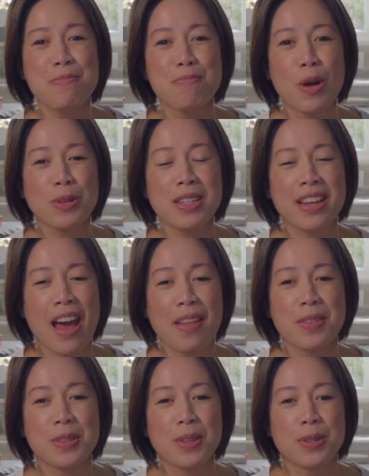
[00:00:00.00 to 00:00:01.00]
mostly had
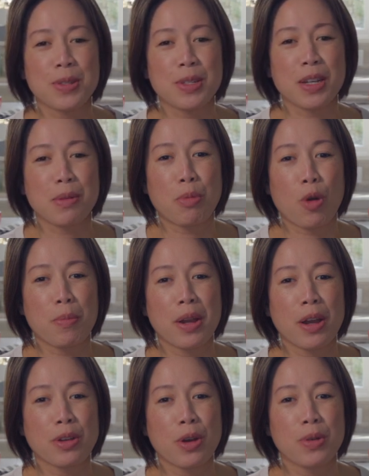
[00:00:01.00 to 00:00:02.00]
this in Singapore, but
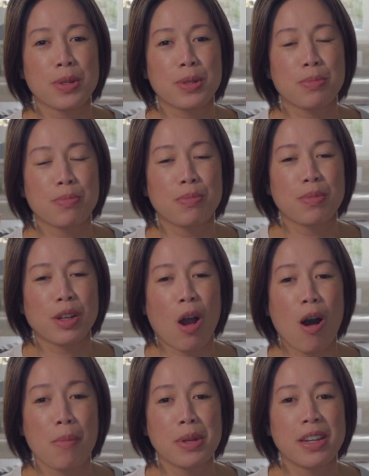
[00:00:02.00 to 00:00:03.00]
I know it's
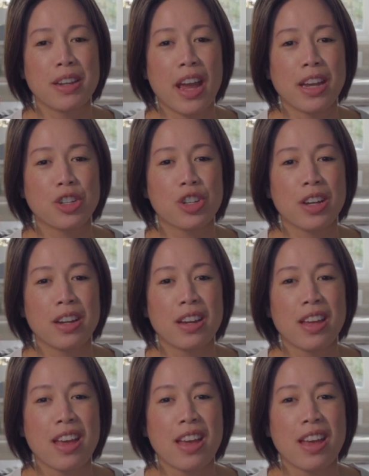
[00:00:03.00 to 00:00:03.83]
common in Asia.